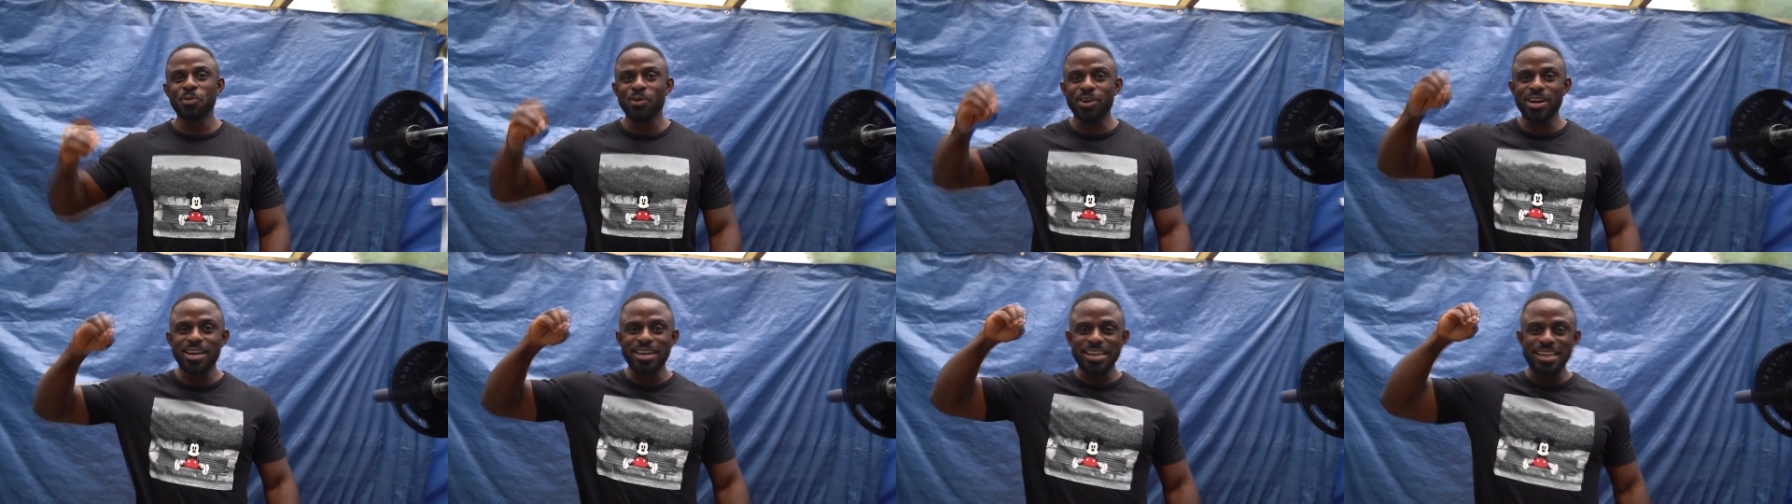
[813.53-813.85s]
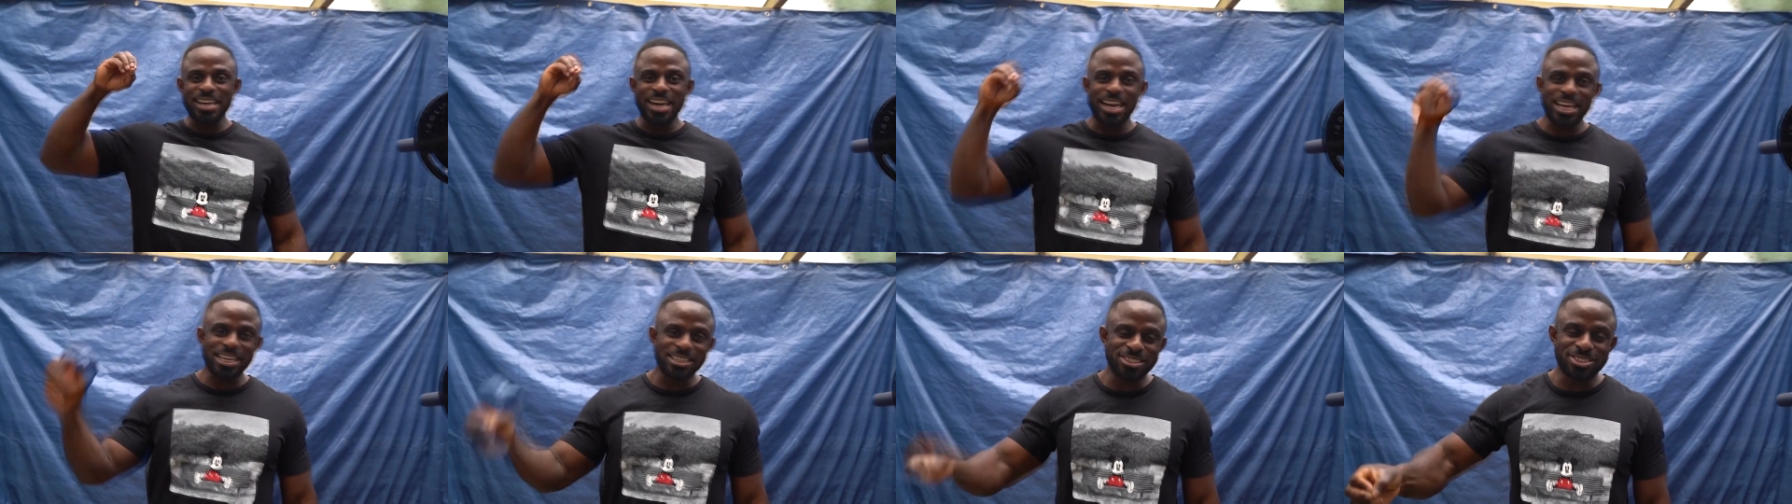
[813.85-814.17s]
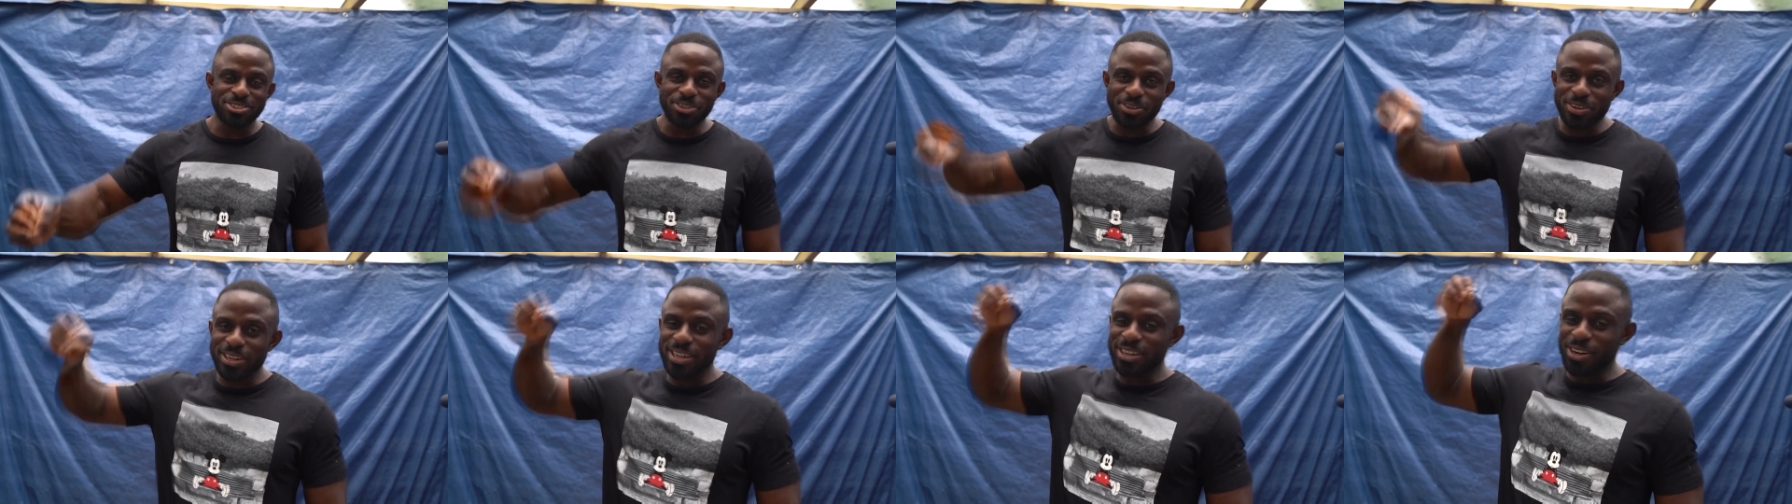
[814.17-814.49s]
what a
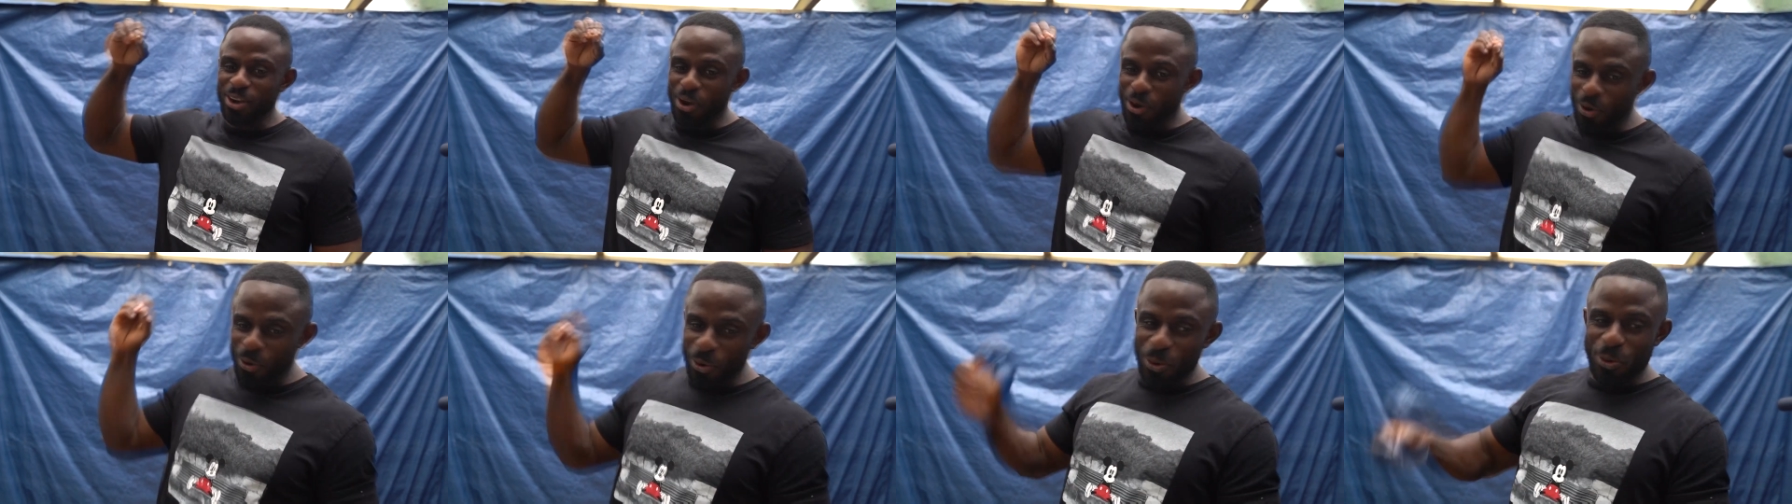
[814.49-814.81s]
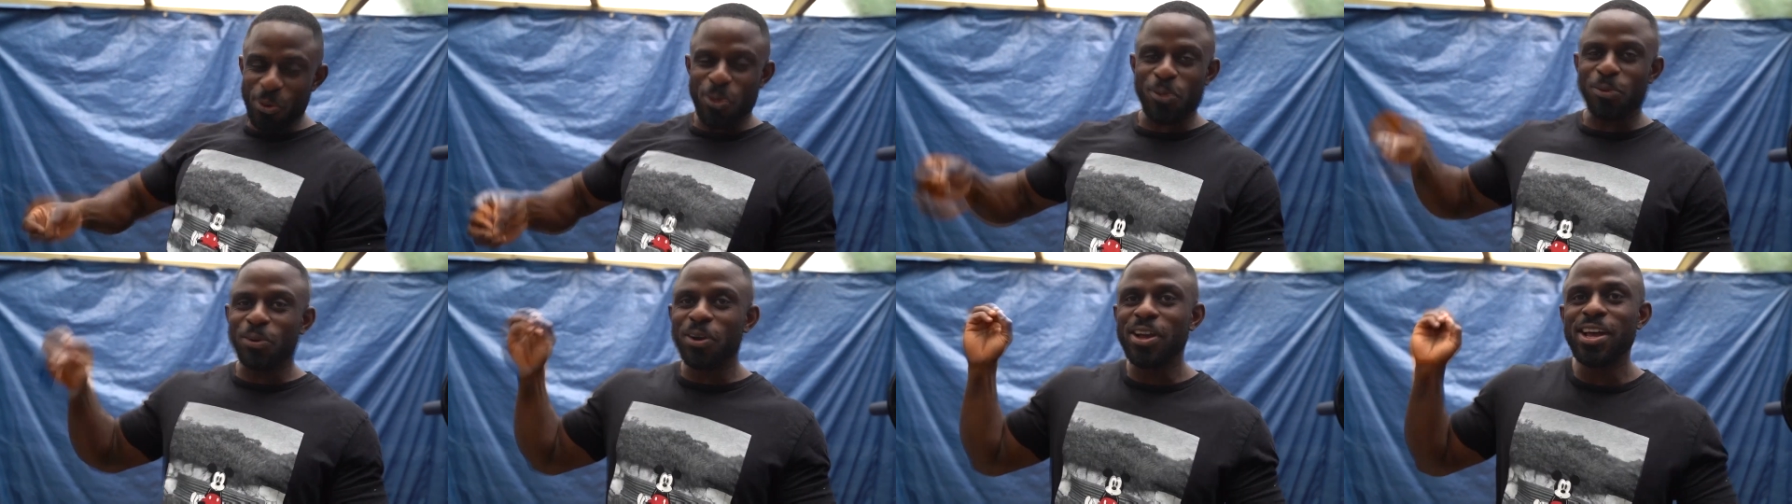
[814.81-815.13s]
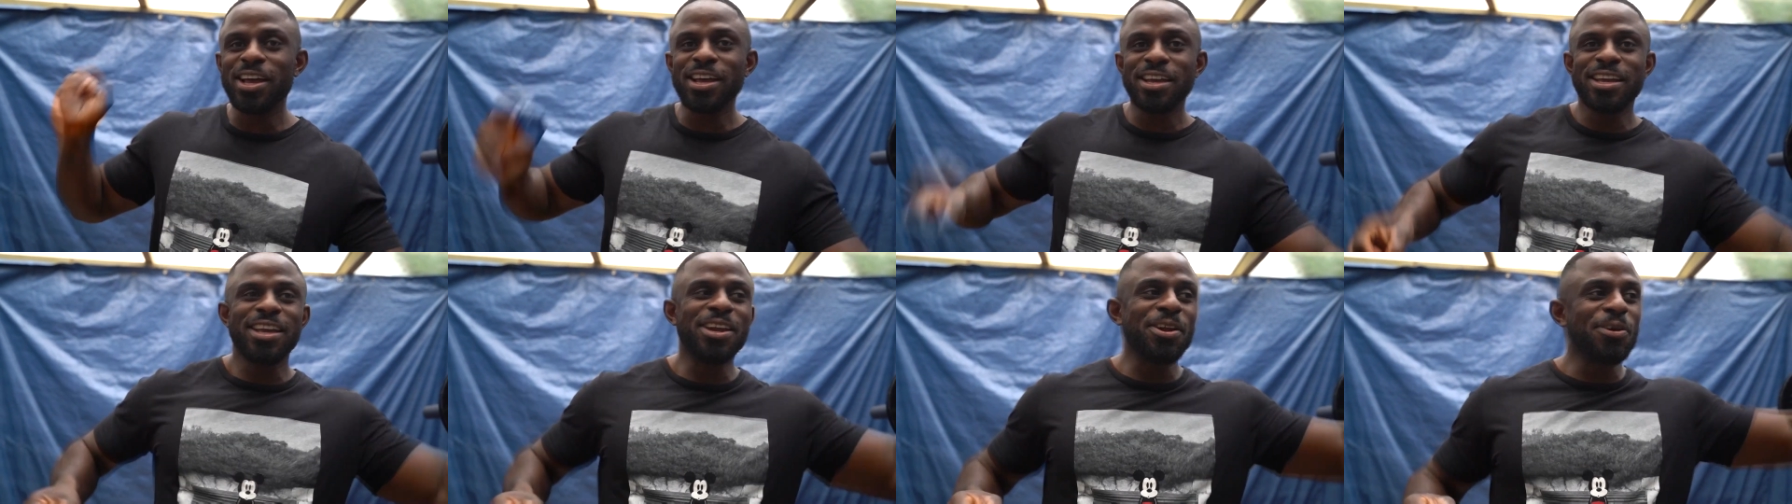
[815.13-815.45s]
Nigerian uncle.
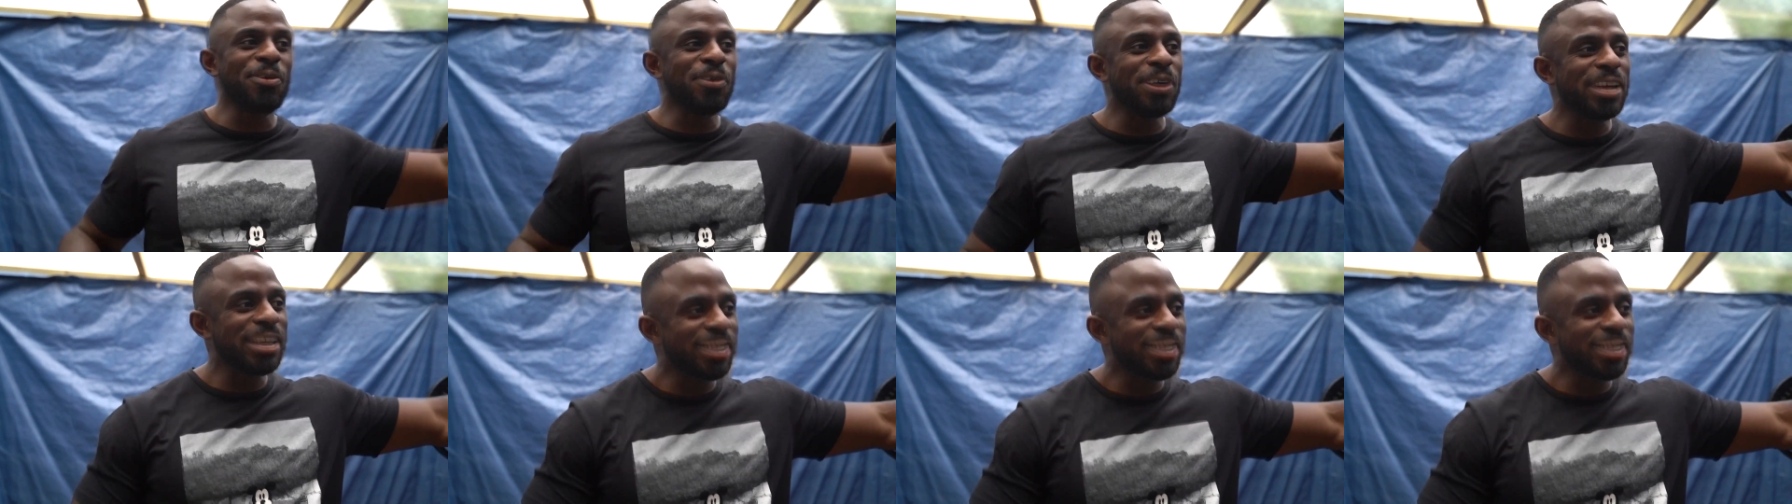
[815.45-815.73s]
You know